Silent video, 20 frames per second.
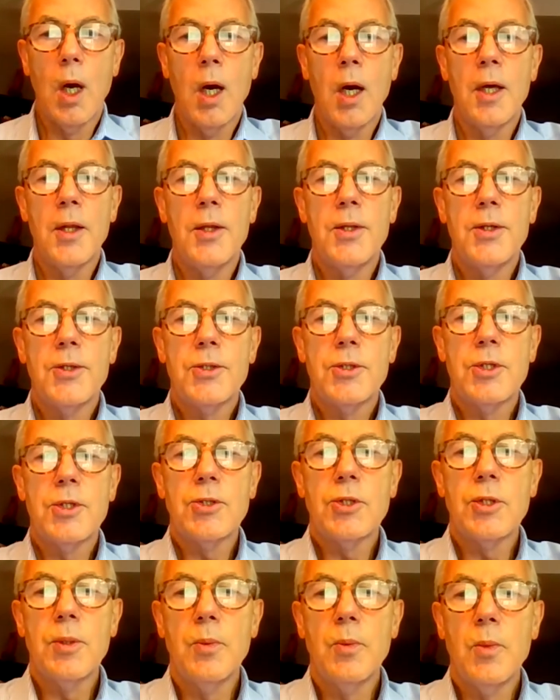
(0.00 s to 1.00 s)
The
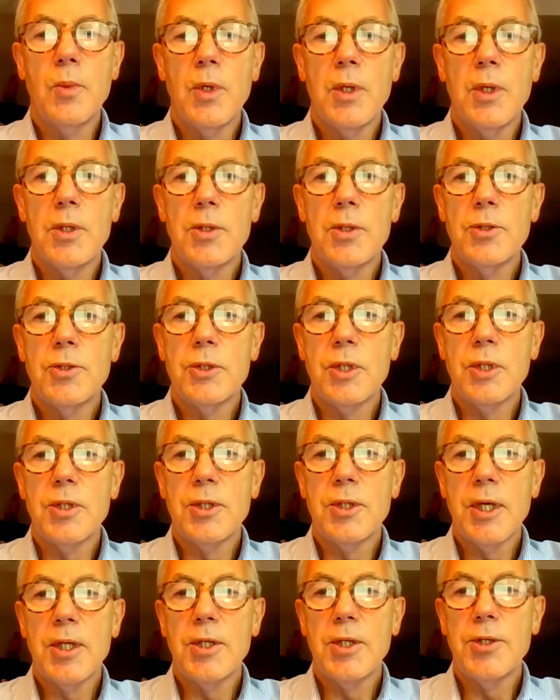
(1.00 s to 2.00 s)
system is
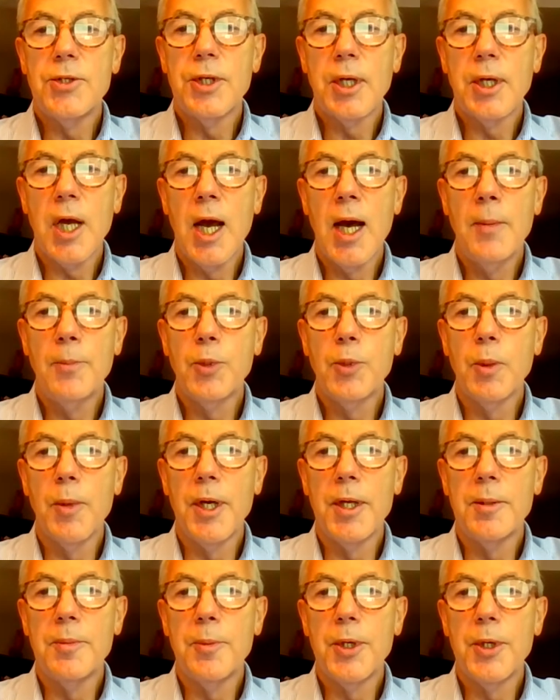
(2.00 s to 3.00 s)
intended to
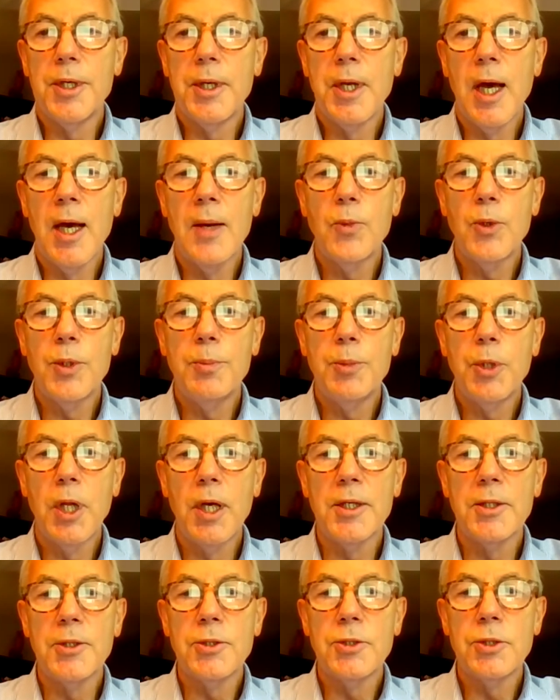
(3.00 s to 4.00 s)
complement but not
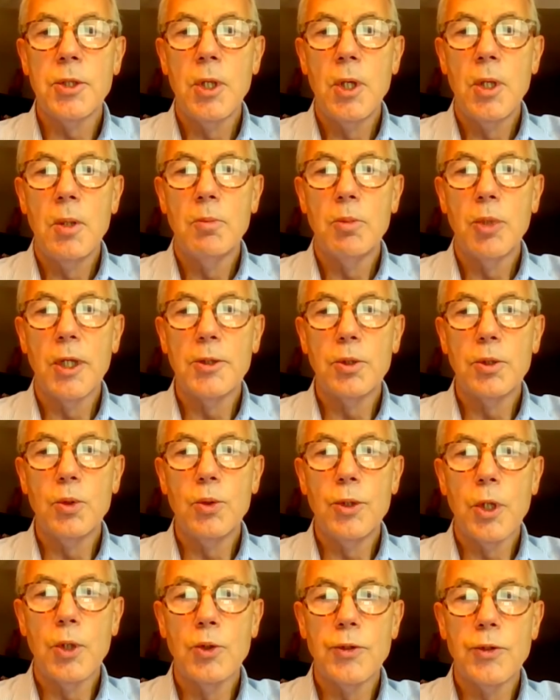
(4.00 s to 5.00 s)
replace blood
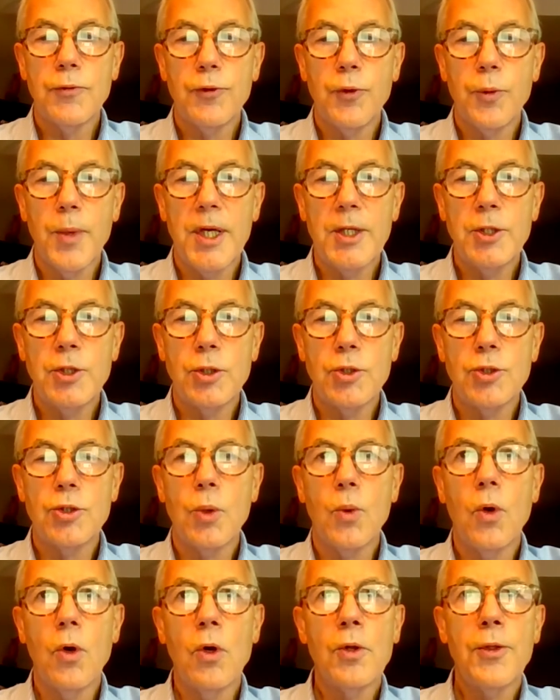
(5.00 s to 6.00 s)
glucose information.
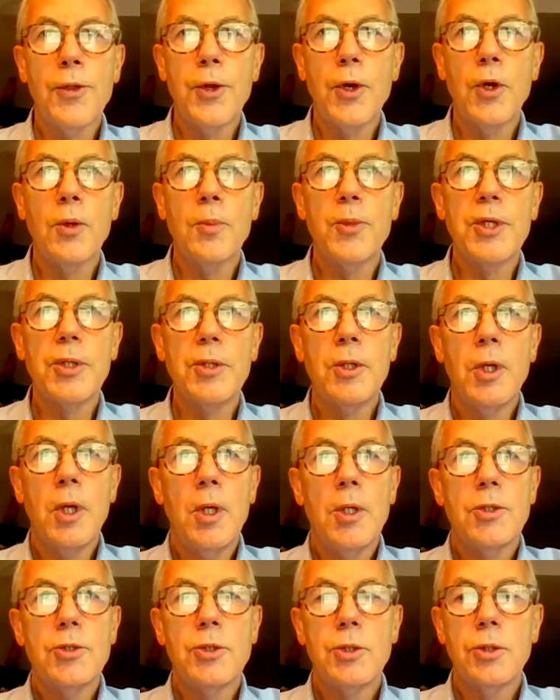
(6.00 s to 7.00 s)
So all therapy
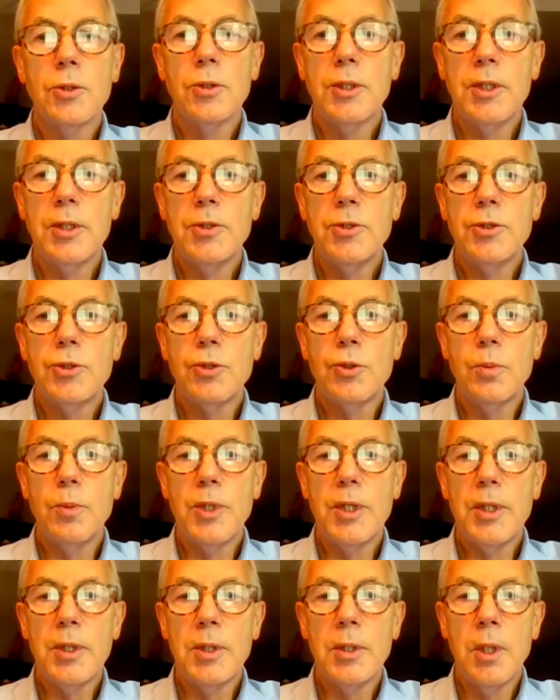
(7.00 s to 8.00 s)
still needs to
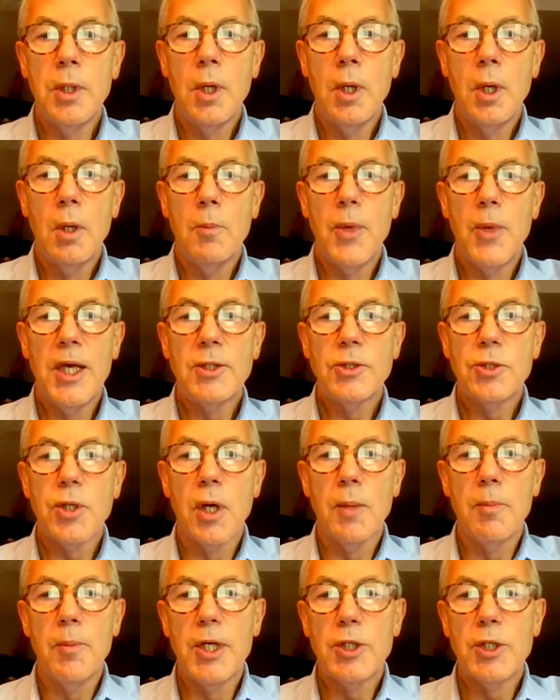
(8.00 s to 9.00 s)
be based
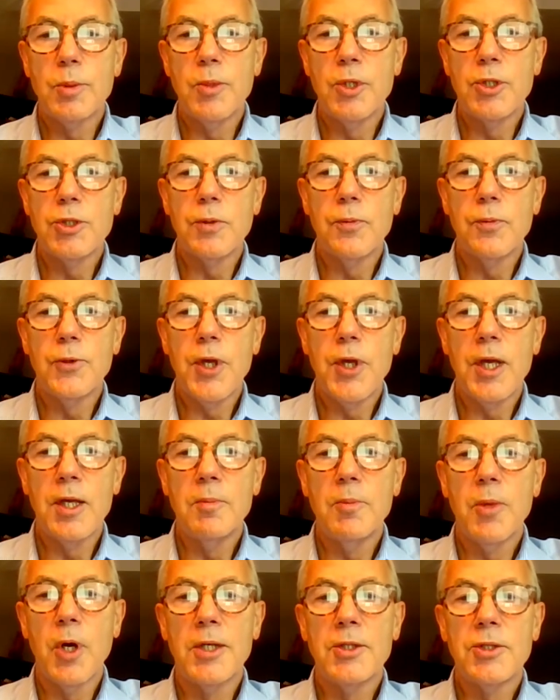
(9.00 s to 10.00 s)
on measurements
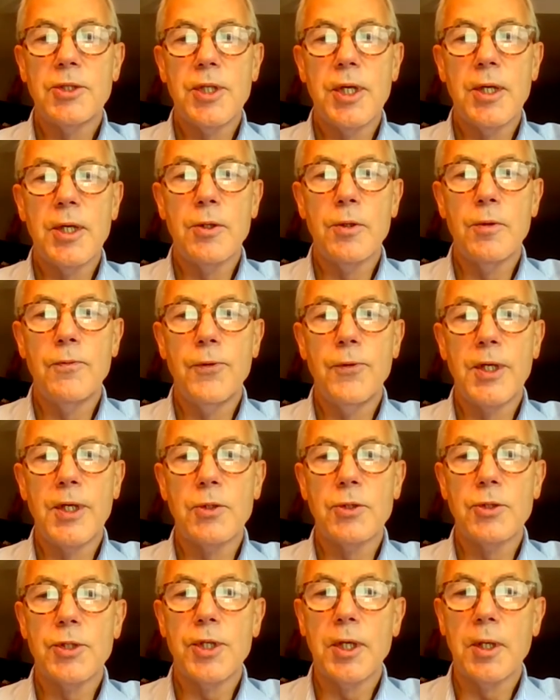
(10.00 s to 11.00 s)
obtained by standard
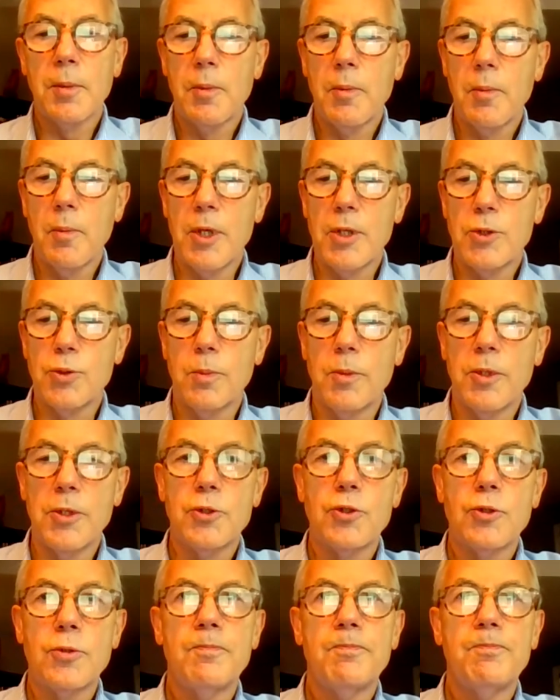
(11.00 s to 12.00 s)
fingerstick
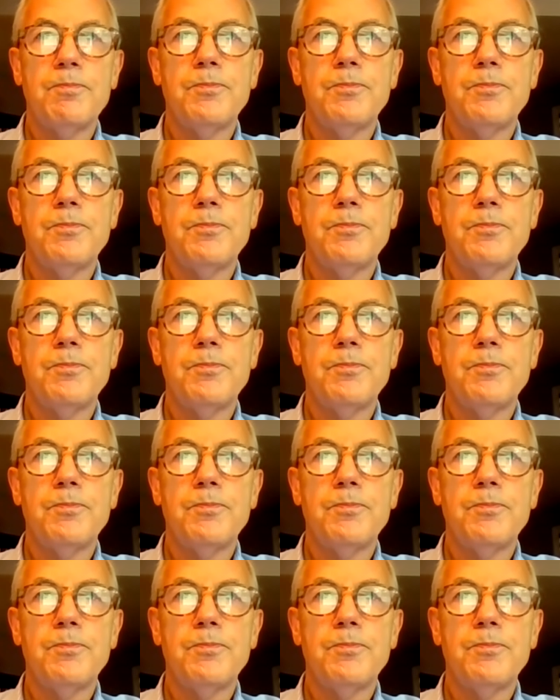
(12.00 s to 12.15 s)
measurements.